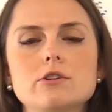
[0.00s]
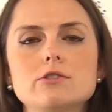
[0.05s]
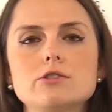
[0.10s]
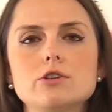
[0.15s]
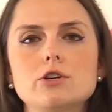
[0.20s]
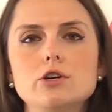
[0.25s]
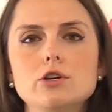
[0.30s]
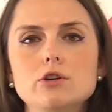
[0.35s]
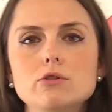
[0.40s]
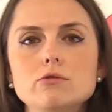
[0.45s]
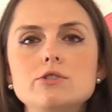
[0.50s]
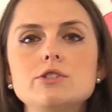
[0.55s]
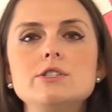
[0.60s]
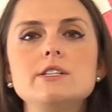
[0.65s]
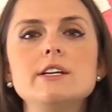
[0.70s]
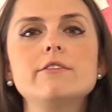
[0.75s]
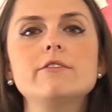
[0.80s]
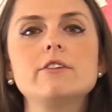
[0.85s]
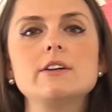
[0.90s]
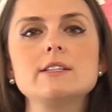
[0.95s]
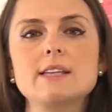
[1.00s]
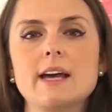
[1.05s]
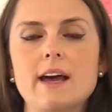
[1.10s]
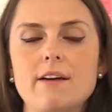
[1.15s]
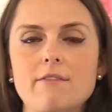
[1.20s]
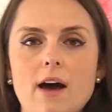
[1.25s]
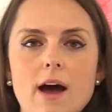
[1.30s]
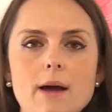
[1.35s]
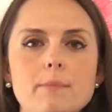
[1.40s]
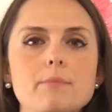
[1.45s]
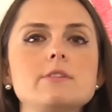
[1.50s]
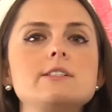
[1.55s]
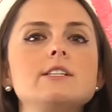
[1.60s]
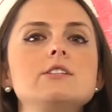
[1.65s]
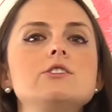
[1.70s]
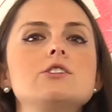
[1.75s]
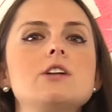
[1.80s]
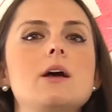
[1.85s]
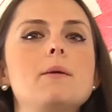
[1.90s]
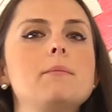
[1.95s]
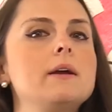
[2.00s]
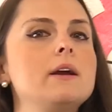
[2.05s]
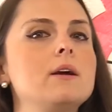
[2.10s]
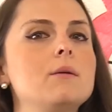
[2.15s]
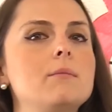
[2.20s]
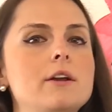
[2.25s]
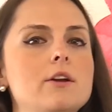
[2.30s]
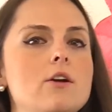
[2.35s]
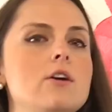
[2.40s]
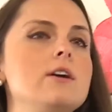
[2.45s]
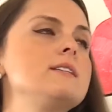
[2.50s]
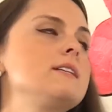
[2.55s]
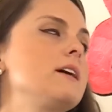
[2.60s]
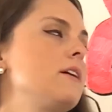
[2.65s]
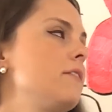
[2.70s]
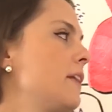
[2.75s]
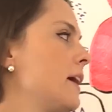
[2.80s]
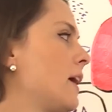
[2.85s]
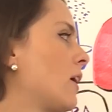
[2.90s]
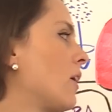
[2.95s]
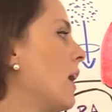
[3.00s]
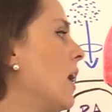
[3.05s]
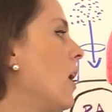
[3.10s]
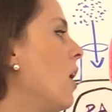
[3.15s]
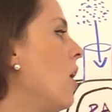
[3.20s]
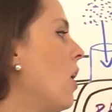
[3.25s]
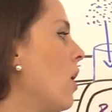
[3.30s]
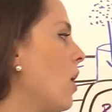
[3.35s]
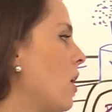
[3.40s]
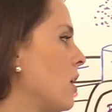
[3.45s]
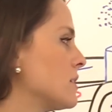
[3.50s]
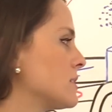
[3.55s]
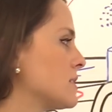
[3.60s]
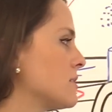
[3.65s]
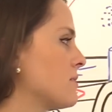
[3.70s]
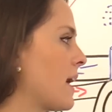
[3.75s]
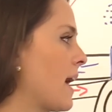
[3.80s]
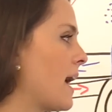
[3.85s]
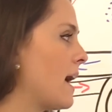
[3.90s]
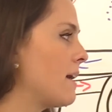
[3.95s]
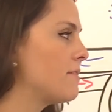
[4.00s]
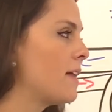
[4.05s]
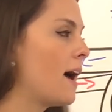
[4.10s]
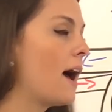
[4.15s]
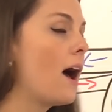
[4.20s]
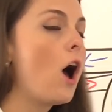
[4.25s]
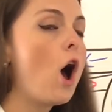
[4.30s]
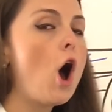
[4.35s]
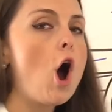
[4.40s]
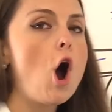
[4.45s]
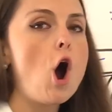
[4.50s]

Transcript: There's a huge difference. They have hypertension up here, but not down there. Also, they have that